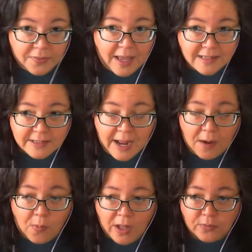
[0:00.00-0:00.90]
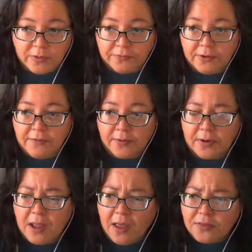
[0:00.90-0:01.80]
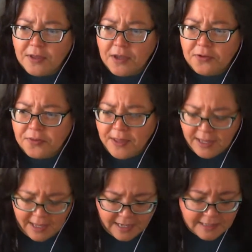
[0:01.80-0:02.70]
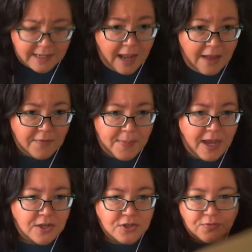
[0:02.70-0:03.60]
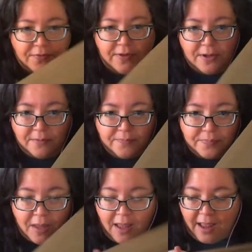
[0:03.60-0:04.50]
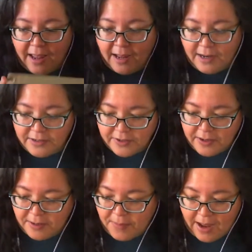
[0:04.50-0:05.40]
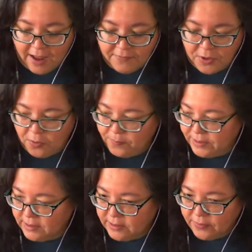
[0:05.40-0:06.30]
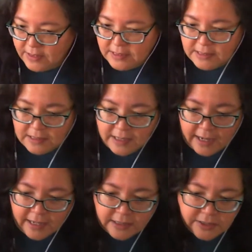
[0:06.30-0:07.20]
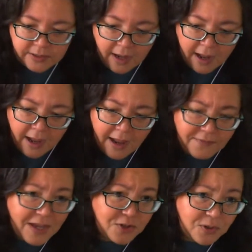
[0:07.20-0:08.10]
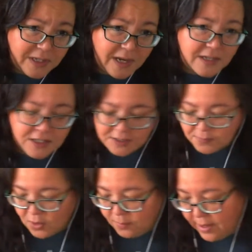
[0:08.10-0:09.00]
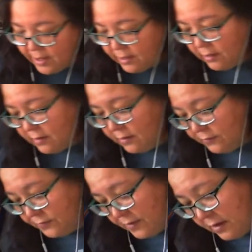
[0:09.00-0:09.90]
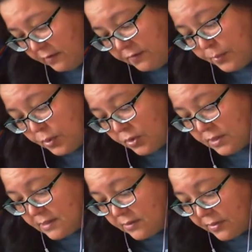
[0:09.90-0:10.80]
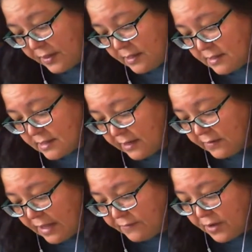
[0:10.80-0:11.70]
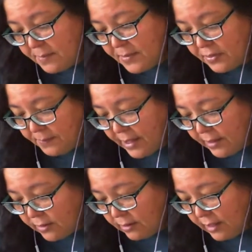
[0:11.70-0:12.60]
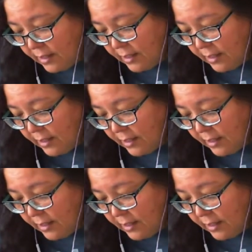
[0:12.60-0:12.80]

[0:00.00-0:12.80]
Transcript: That's that, Wild One Forever. The other thing is I have a package reveal, and I haven't opened this yet. I've actually got a small pile of books and things that have come in the mail.